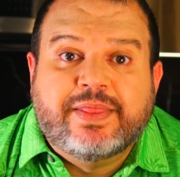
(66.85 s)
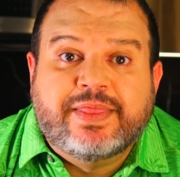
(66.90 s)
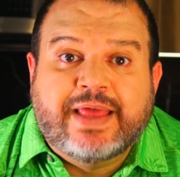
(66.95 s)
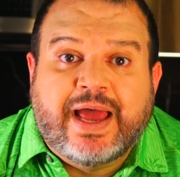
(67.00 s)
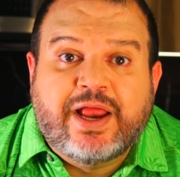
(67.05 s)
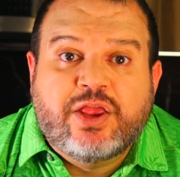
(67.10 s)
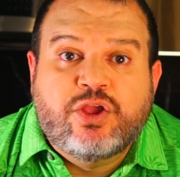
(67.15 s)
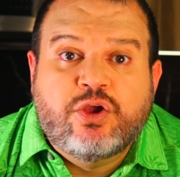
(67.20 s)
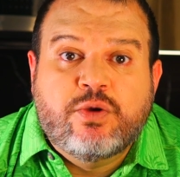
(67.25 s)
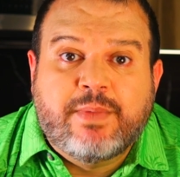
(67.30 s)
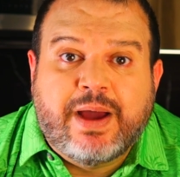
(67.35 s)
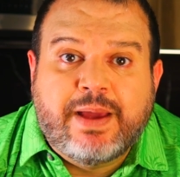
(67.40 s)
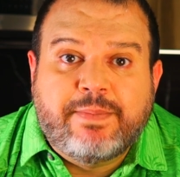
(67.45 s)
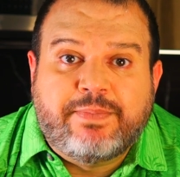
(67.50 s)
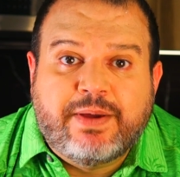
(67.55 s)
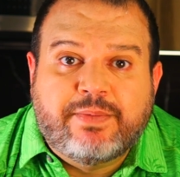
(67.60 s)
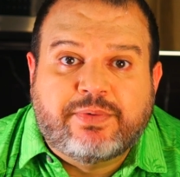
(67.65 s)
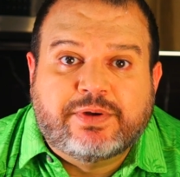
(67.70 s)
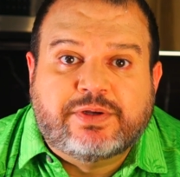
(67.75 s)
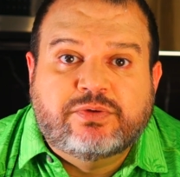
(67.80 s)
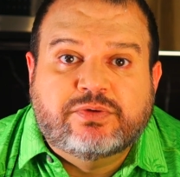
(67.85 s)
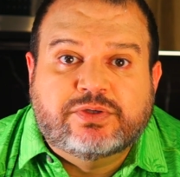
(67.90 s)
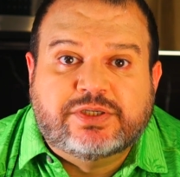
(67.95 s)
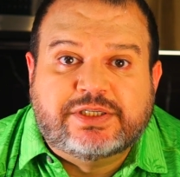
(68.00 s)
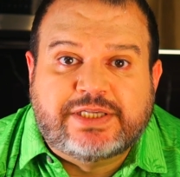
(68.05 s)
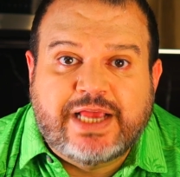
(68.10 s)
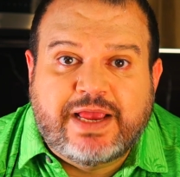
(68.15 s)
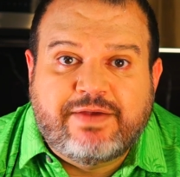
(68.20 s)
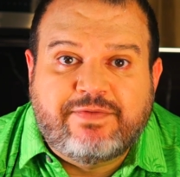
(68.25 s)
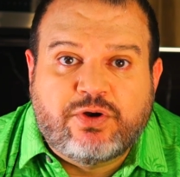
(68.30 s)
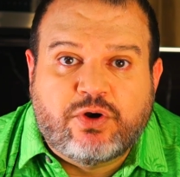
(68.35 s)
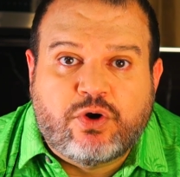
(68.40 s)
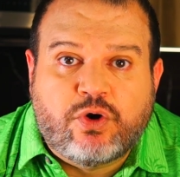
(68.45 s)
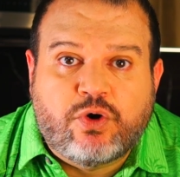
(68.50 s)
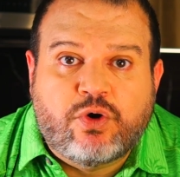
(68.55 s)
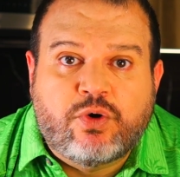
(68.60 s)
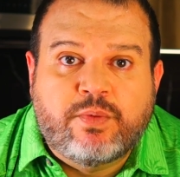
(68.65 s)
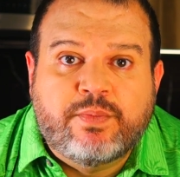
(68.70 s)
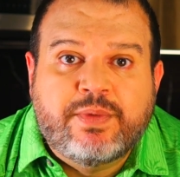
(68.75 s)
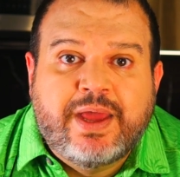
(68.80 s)
that you might be able to save your
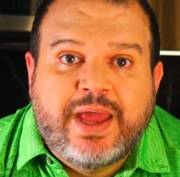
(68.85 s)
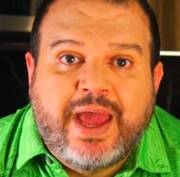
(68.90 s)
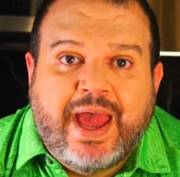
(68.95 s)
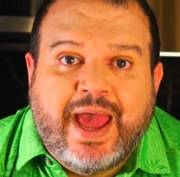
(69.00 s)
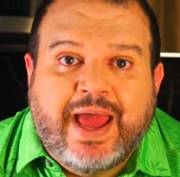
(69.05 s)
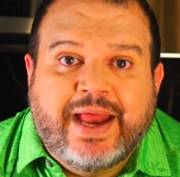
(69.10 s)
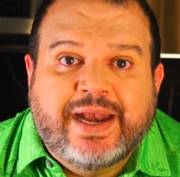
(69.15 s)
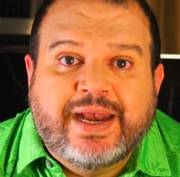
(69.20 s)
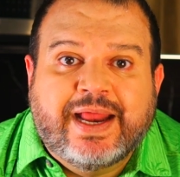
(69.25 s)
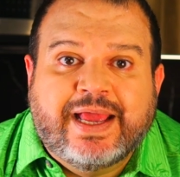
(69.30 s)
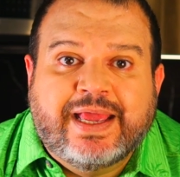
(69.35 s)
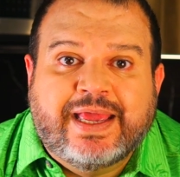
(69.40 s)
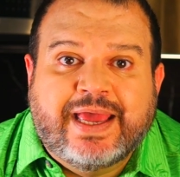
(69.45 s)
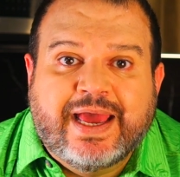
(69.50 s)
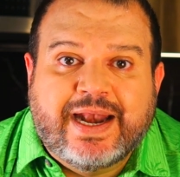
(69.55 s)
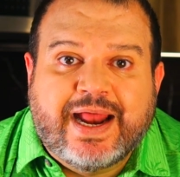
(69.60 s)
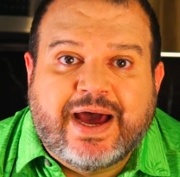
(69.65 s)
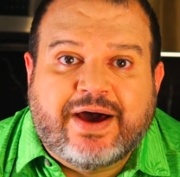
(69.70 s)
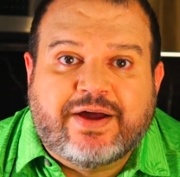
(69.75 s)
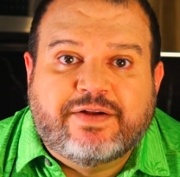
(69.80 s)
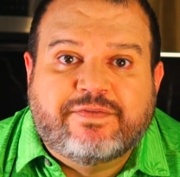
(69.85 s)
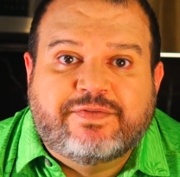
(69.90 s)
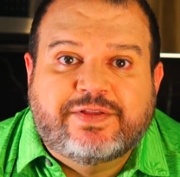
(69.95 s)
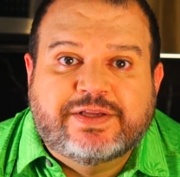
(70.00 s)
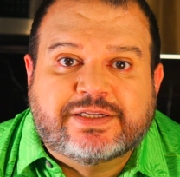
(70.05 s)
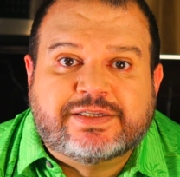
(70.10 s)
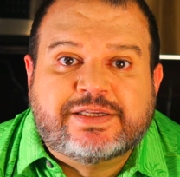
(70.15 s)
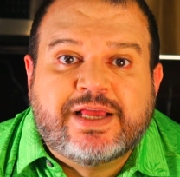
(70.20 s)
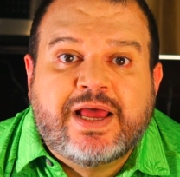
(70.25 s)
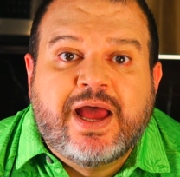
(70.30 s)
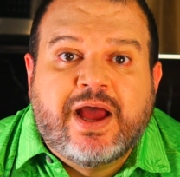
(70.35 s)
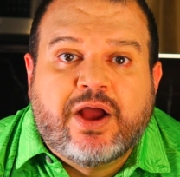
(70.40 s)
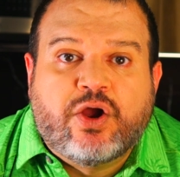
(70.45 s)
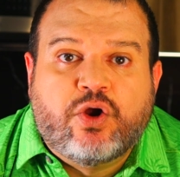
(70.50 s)
home and get out of this